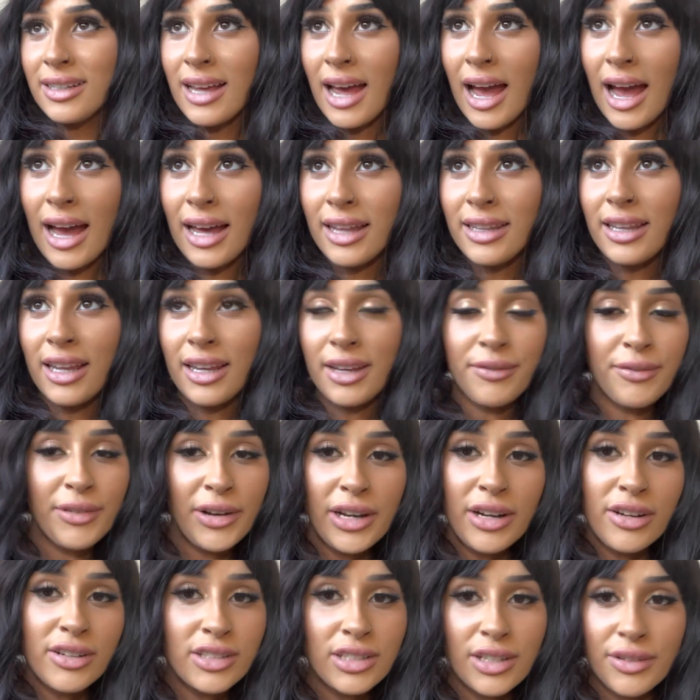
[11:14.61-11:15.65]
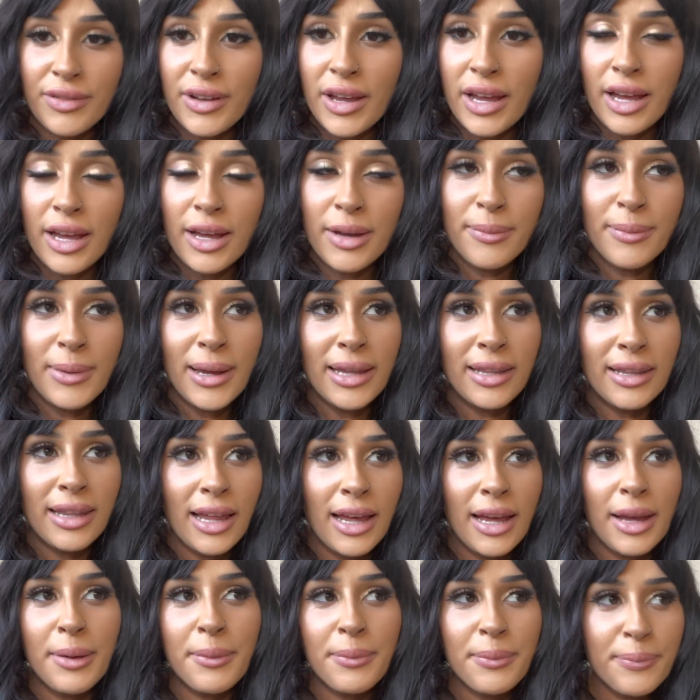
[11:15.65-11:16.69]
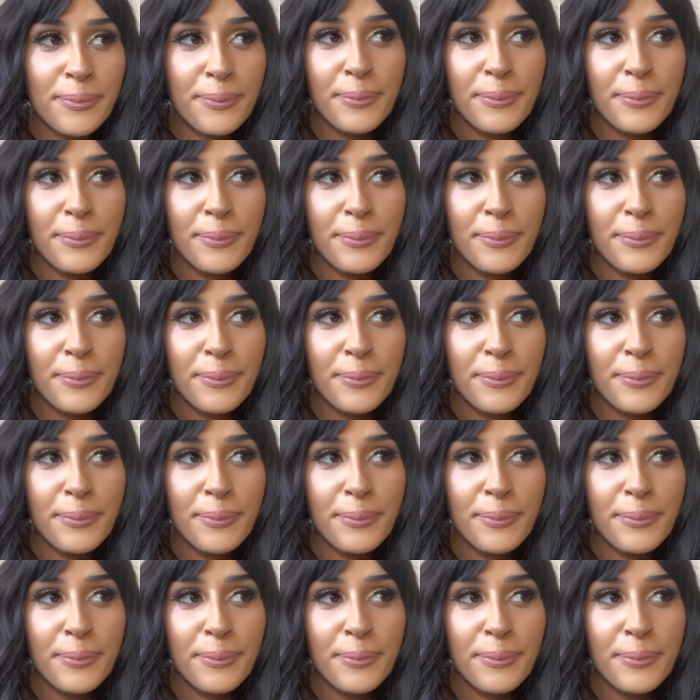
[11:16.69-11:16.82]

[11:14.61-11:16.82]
had like videos of him and like,